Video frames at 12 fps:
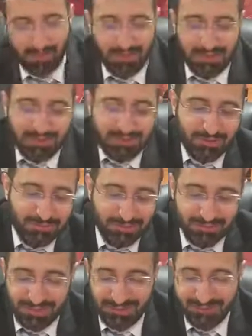Kohanim should be
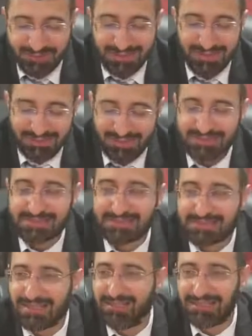doing every day. This
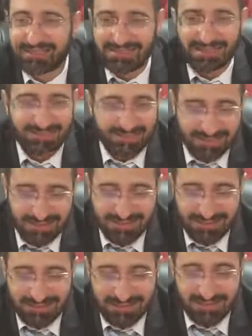is, Rabbi is
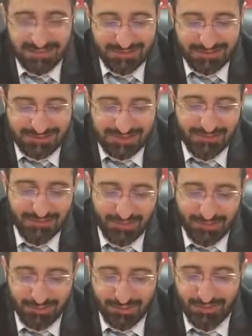Ashkenazi, so he says we
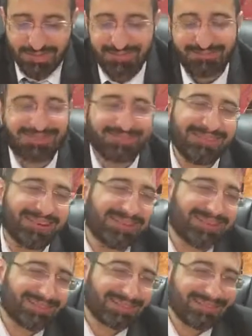don't do it. But
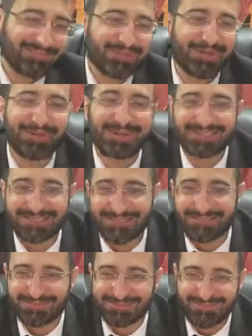where, Baruch
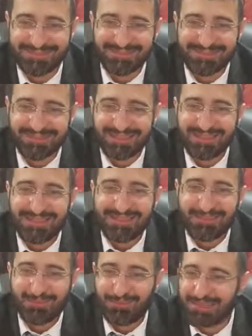Hashem,
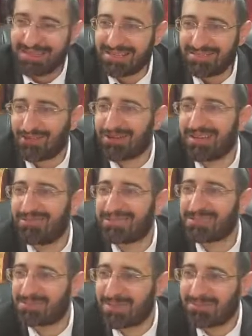we don't have
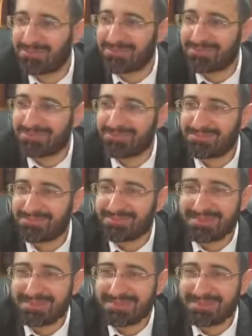this problem.